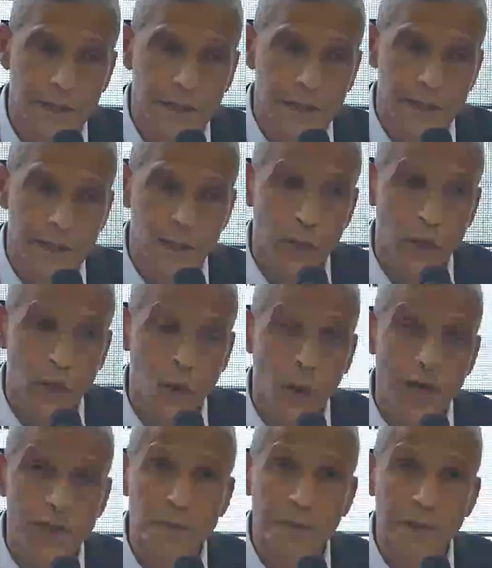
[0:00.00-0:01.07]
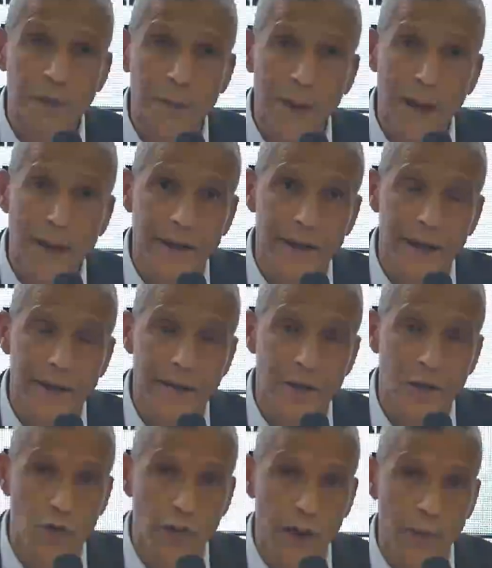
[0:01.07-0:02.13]
replace Alexander Djiku,
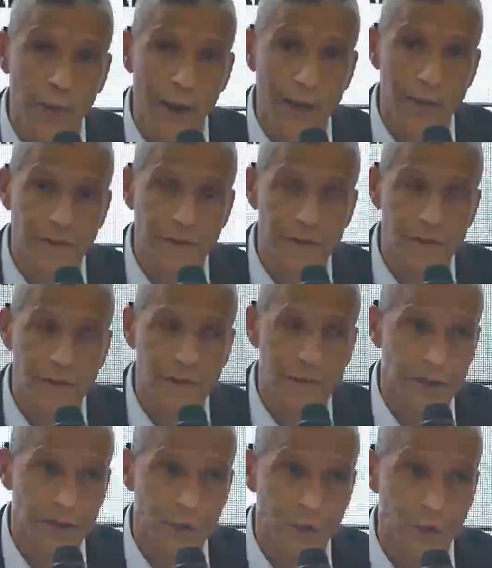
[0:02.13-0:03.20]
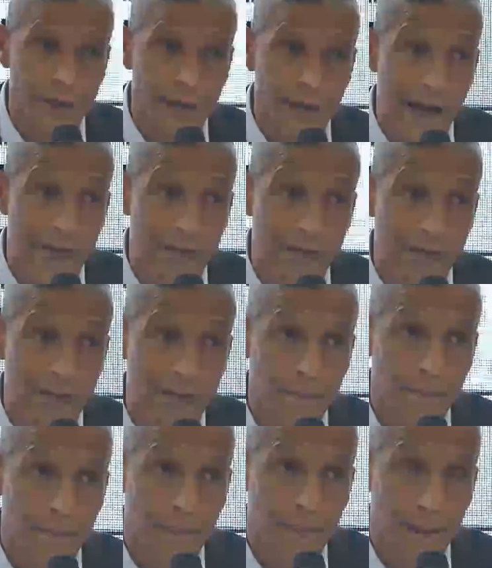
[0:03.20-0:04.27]
who suffered an injury in his
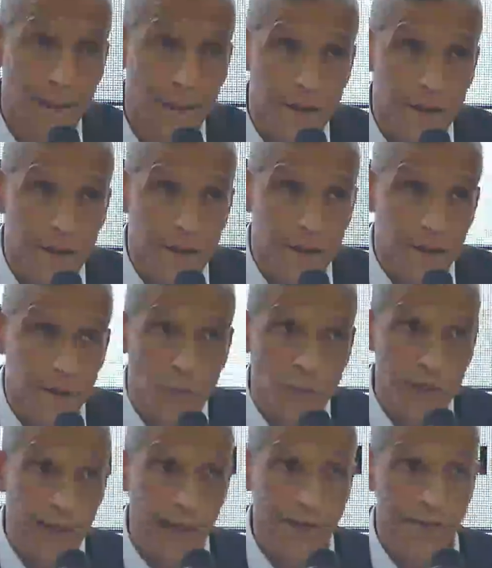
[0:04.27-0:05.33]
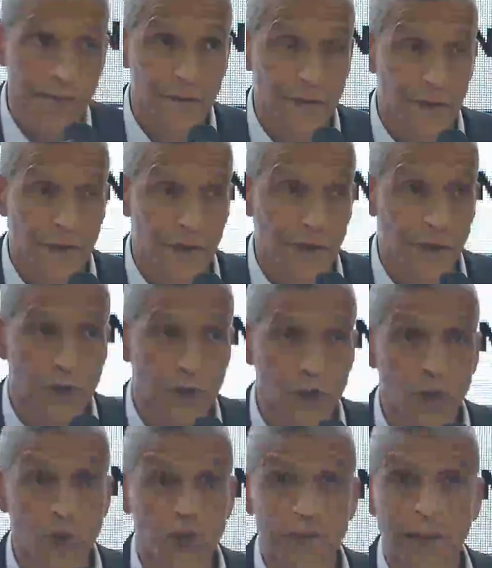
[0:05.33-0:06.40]
league final final
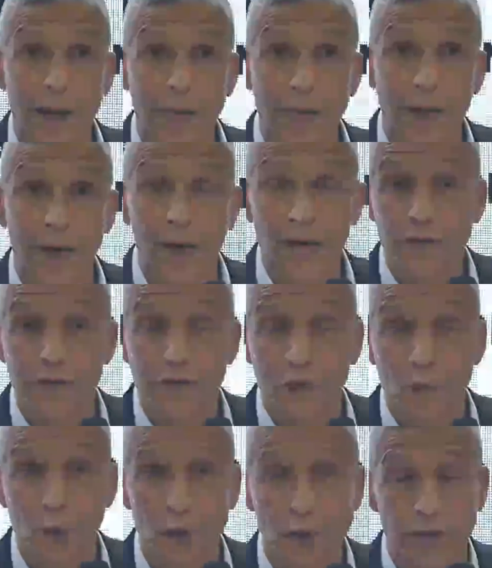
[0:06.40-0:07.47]
league game in the French League. And for